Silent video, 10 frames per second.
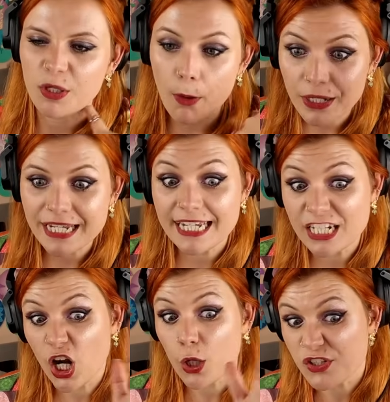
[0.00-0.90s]
You only need
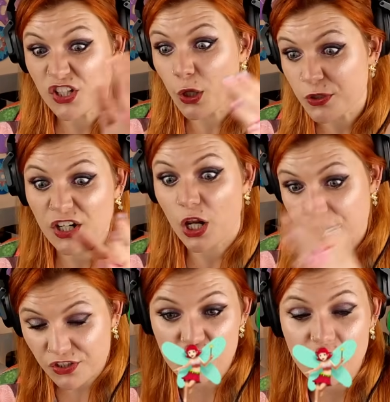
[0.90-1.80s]
loads and loads and
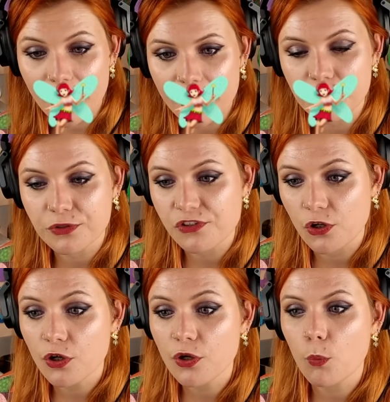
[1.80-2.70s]
loads of sh- in your
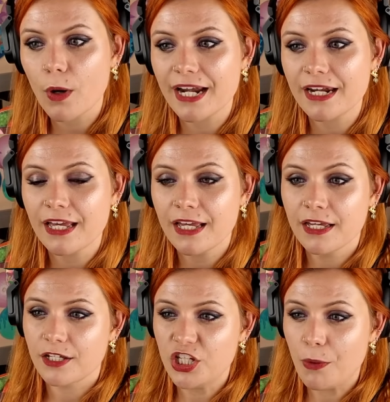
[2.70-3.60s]
song when
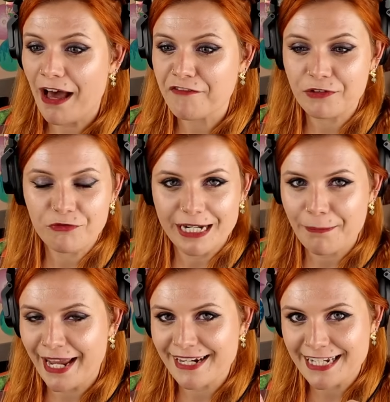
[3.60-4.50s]
you haven't really
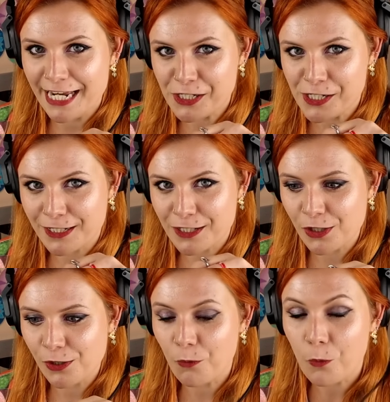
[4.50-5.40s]
paid attention
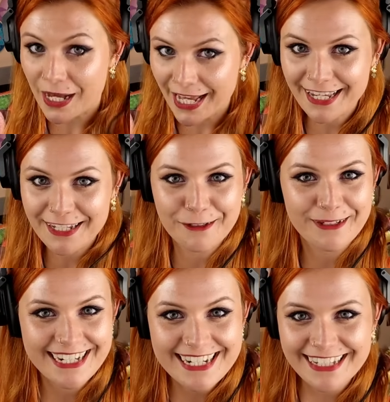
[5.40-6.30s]
to why you
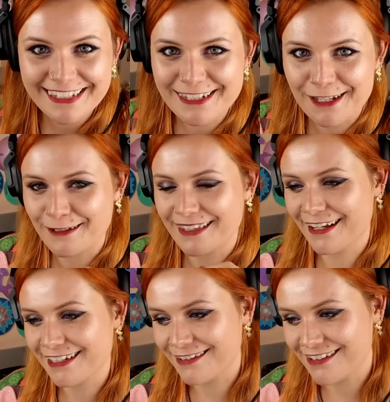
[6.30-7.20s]
need it. So the
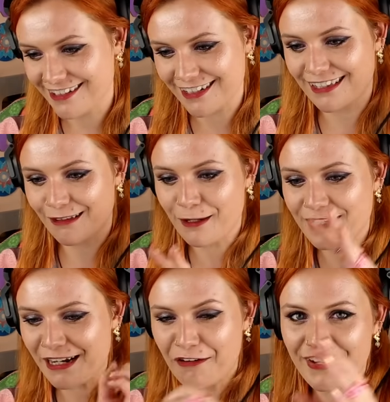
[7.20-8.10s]
answer is just throw
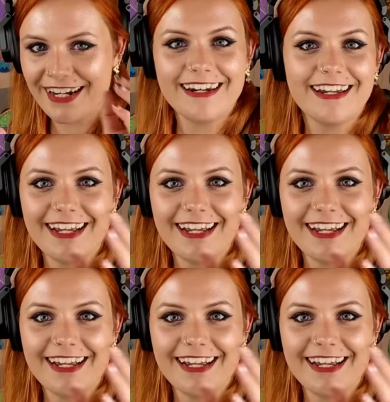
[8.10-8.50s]
stuff in.